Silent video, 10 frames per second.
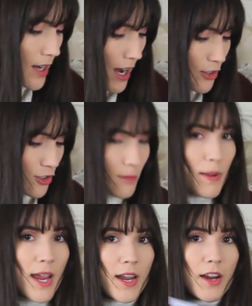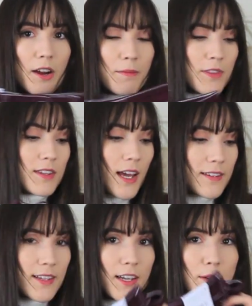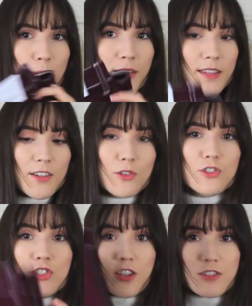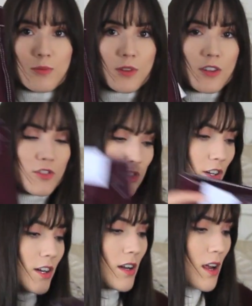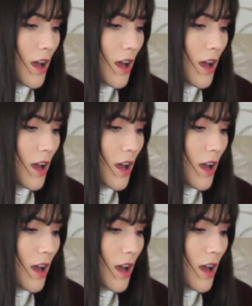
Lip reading: gonna actually pair the next item with this or just with the skirt,